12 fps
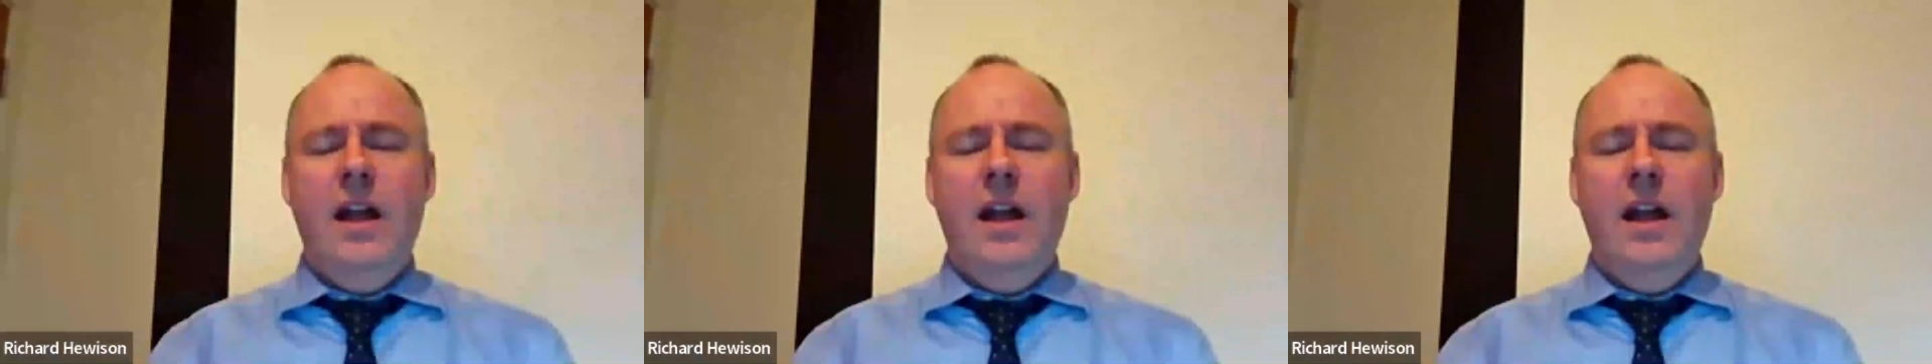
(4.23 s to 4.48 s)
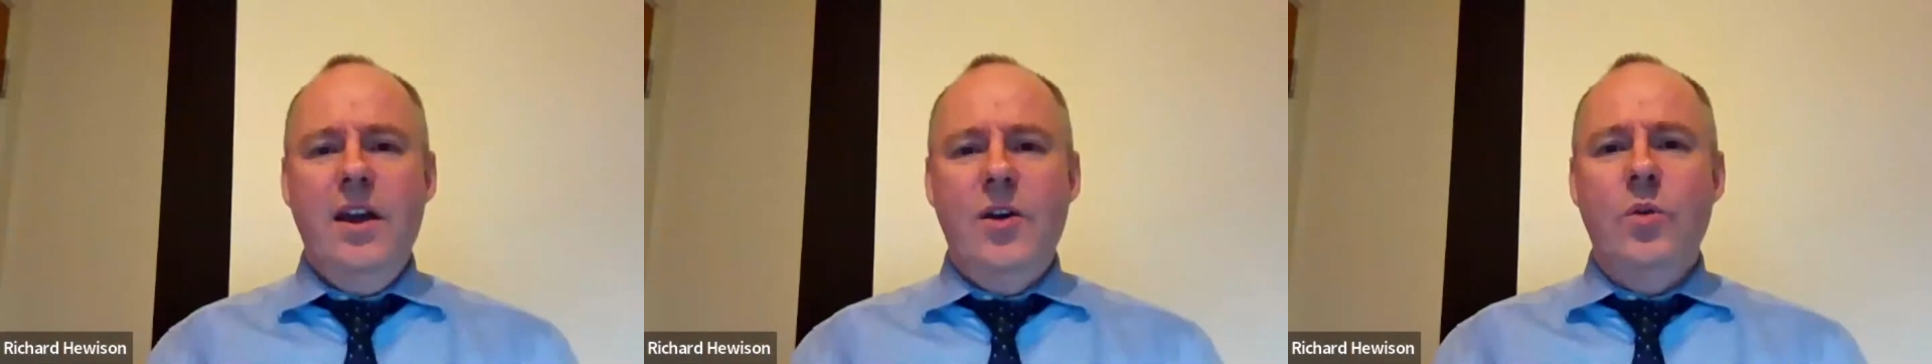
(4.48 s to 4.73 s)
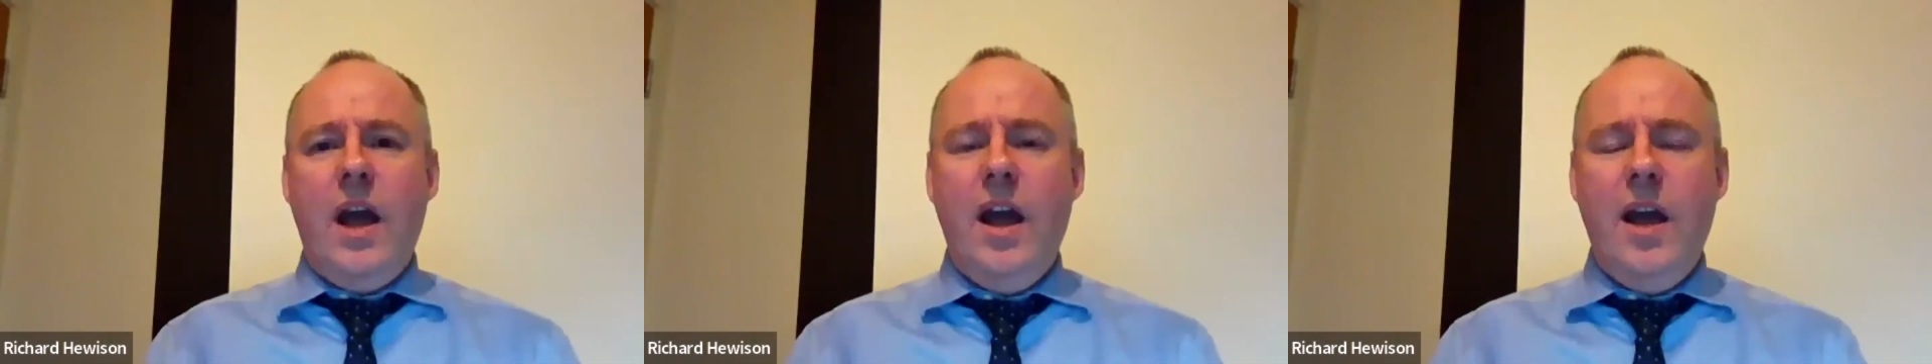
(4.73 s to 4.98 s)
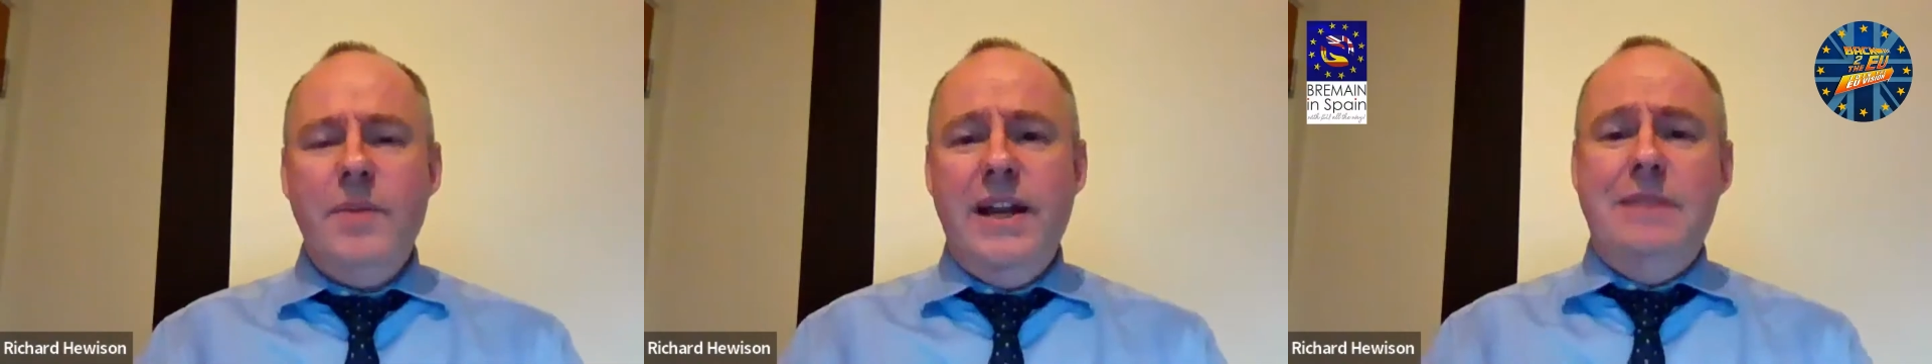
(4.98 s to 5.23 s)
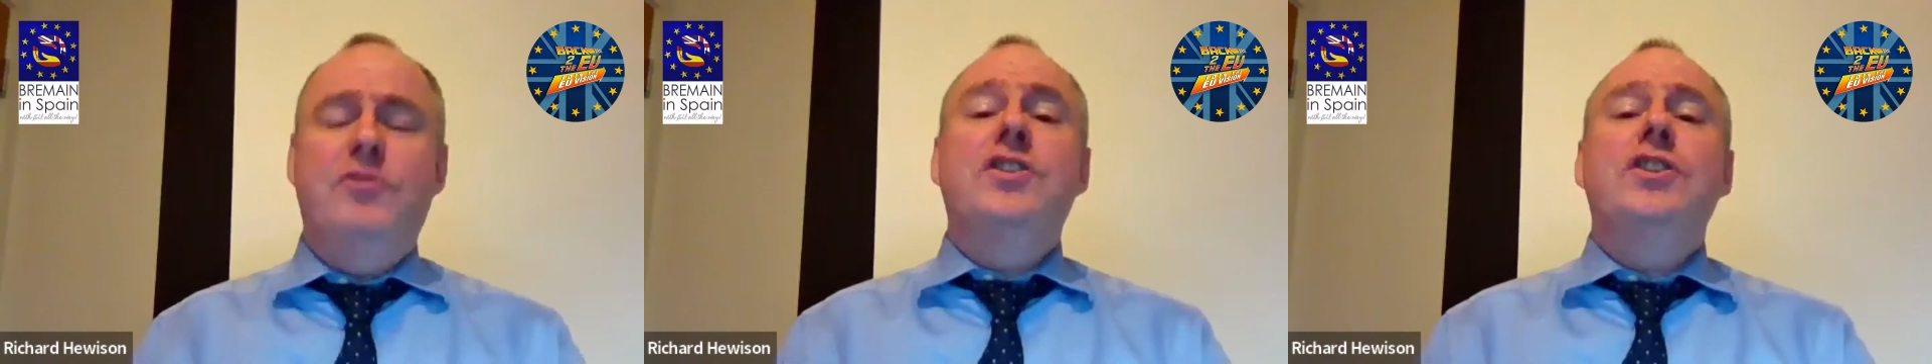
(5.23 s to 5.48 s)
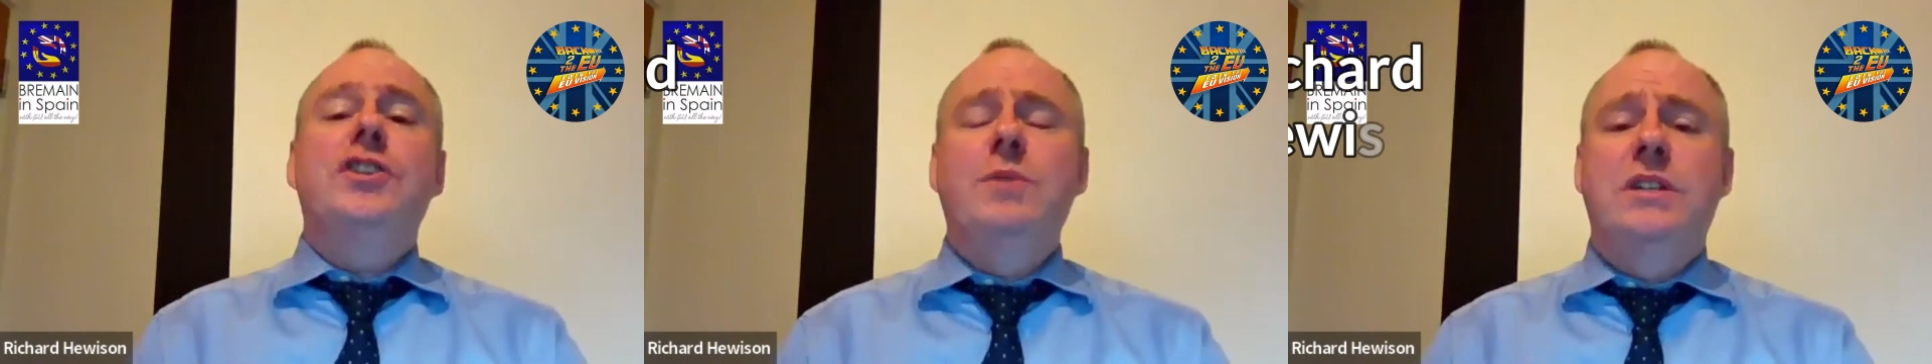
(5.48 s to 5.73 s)
Hello, my name is
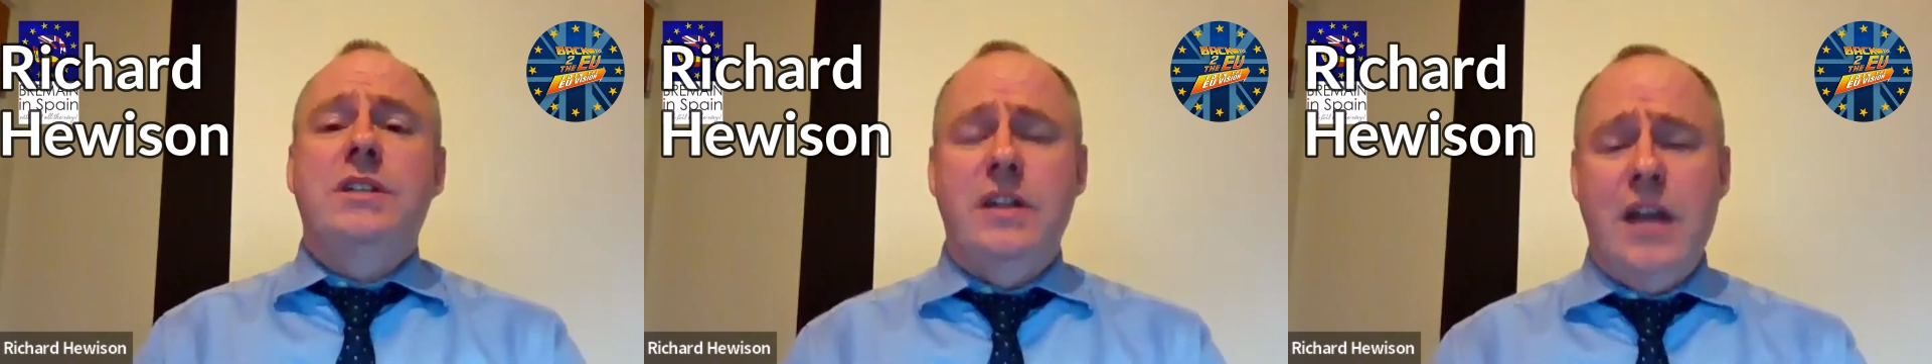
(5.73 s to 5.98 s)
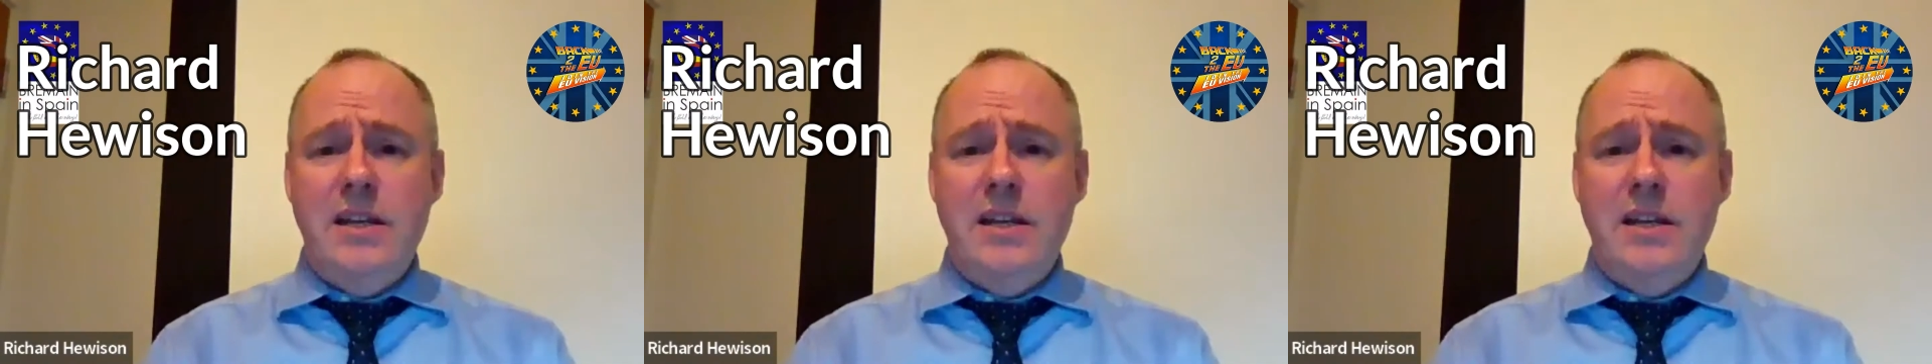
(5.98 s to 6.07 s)
Richard Hewison,